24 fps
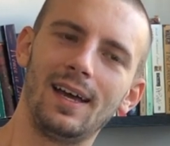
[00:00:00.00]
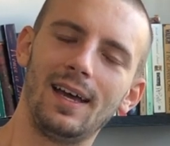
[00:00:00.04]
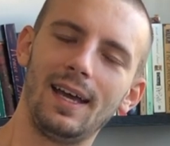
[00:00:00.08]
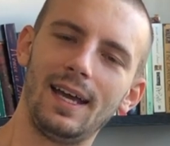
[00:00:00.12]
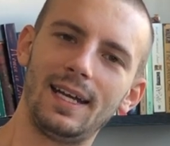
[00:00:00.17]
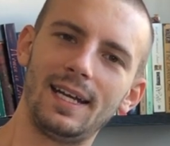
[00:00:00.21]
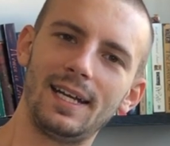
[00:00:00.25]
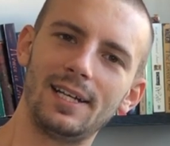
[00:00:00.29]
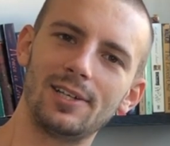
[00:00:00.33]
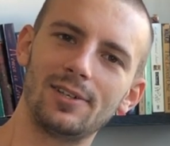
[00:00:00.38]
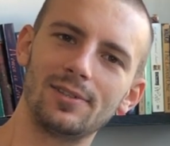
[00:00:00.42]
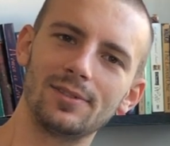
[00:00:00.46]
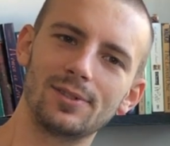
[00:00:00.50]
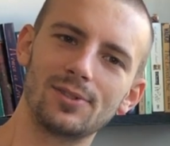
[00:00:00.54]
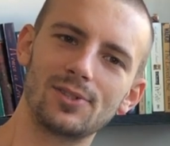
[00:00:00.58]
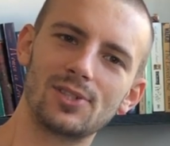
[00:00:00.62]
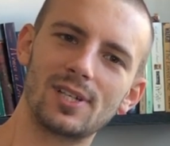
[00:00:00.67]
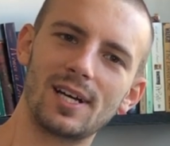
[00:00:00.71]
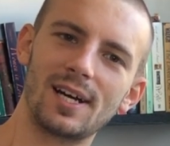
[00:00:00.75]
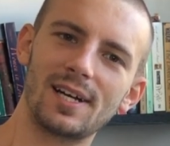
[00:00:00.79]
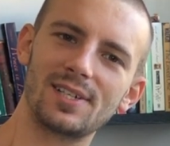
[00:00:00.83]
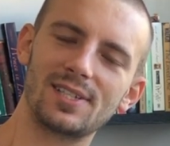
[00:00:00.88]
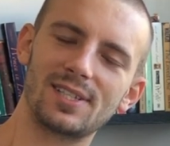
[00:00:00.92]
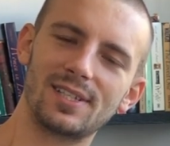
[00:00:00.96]
And I know those
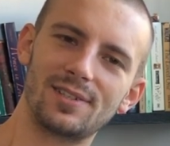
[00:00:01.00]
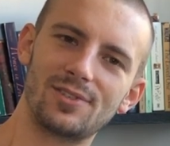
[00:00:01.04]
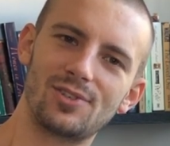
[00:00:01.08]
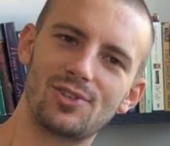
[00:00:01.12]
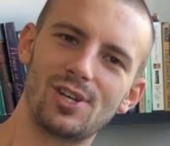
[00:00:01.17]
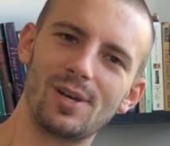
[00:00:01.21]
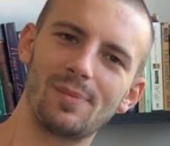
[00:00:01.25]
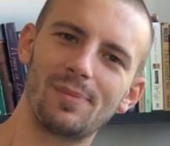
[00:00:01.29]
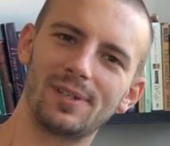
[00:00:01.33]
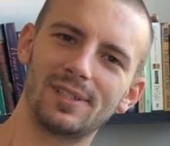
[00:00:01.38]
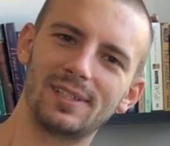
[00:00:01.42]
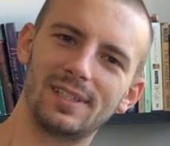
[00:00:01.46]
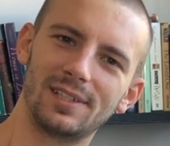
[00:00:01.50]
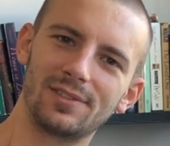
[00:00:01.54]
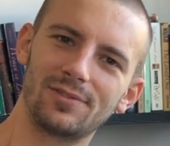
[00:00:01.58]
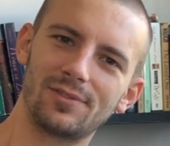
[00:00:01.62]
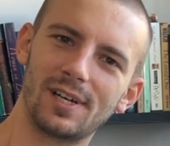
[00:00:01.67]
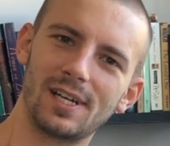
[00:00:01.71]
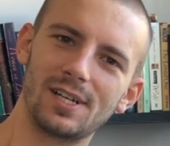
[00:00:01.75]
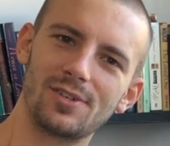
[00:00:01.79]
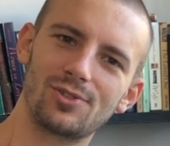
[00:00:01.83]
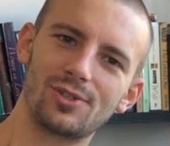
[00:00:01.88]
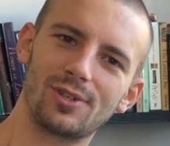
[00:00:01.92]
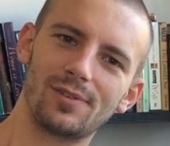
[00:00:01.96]
cars are cheaper than
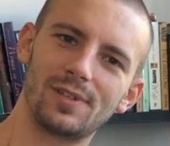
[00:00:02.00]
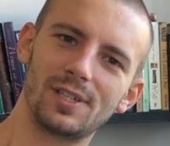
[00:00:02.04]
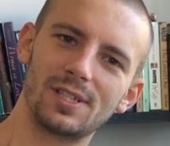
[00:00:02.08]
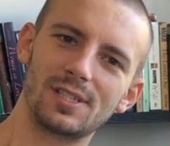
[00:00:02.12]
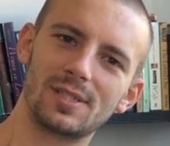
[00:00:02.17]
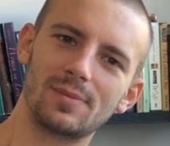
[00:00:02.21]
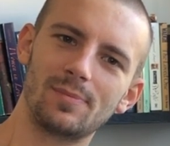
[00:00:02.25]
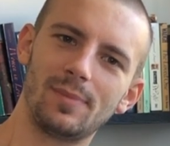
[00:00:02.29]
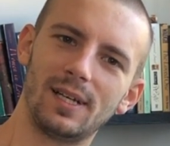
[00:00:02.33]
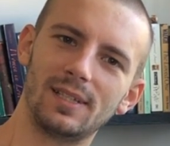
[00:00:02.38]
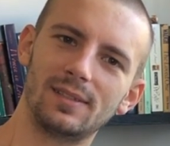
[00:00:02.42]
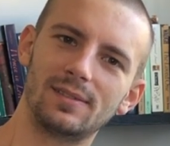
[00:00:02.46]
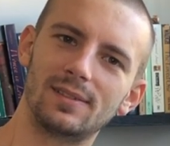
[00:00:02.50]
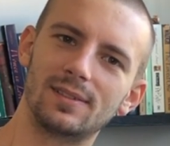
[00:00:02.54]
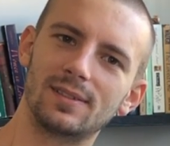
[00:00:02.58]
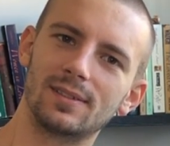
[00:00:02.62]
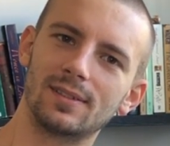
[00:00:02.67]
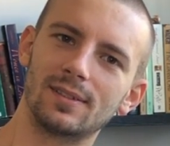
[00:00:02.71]
Range Rovers, but